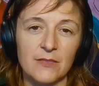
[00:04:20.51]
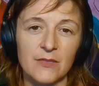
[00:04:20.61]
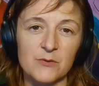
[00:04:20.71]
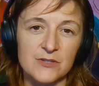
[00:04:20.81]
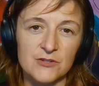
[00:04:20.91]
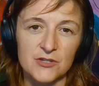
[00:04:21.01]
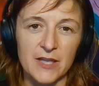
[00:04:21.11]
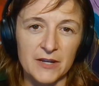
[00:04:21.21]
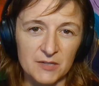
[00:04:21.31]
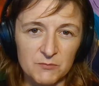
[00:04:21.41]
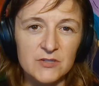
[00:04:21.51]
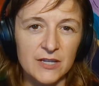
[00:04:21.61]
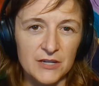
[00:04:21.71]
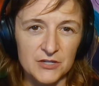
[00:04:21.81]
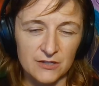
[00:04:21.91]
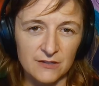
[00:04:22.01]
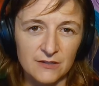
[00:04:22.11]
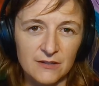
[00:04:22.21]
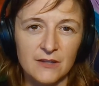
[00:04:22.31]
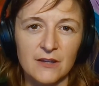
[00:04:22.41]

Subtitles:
There was a genetic mutation